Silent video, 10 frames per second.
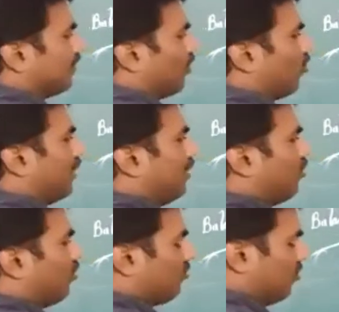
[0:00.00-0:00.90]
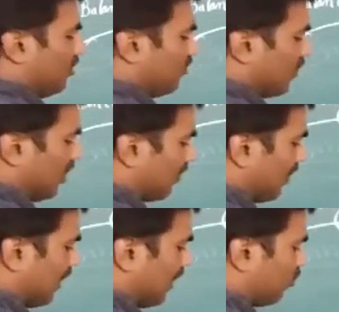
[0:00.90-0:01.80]
How many oxygens are
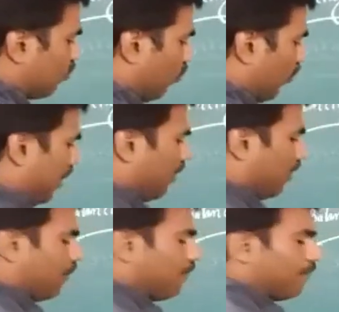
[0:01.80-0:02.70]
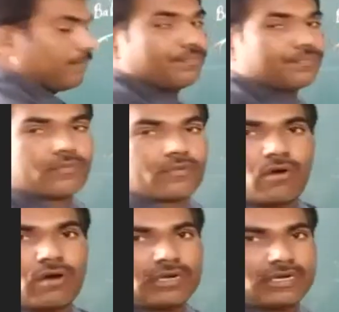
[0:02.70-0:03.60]
there? 12.
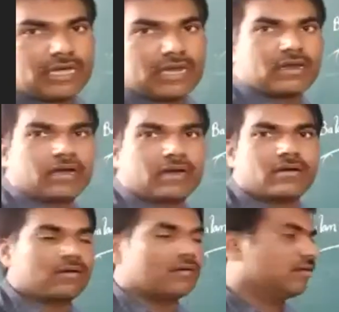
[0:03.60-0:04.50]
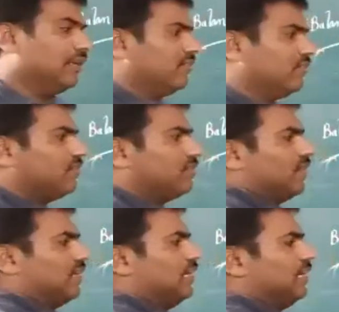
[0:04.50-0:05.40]
Got it or not? Yes,
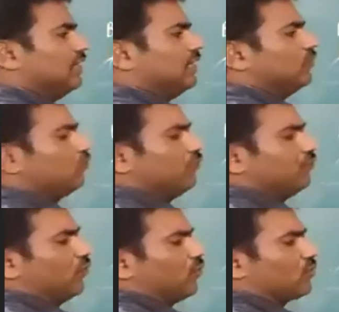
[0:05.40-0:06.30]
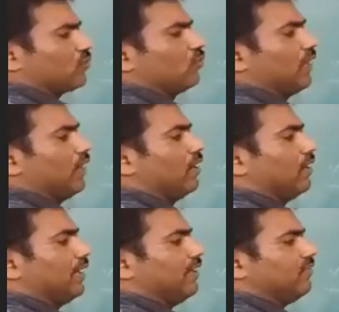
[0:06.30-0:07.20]
3 into 4. 12.
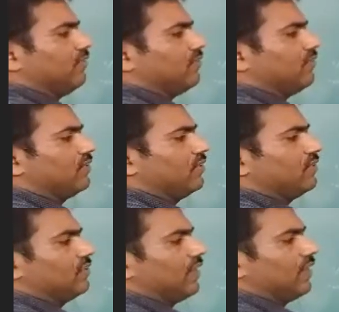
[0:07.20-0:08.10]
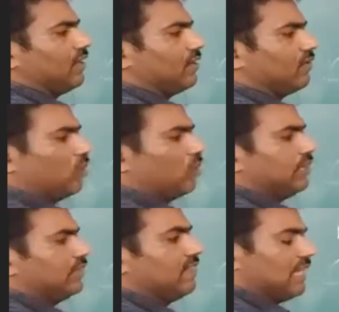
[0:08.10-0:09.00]
Yes, this is the
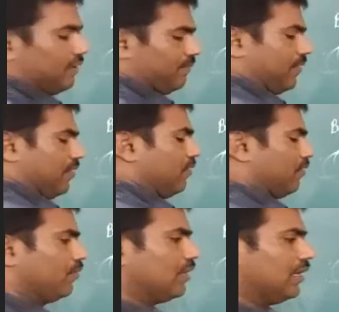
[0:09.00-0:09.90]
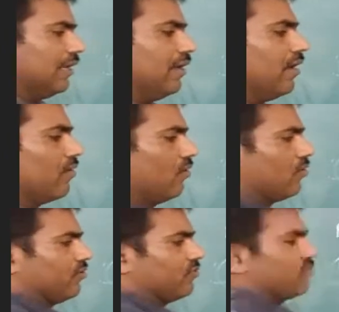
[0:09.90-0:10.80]
only 3. Okay, clear or
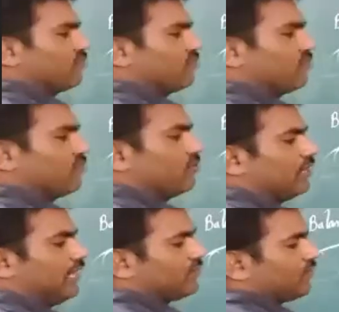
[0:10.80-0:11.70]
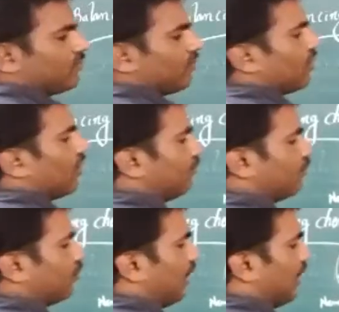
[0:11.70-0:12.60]
not? Next,
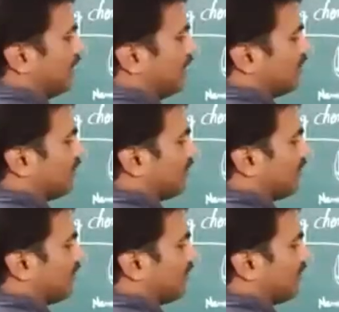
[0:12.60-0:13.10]
come to RHS.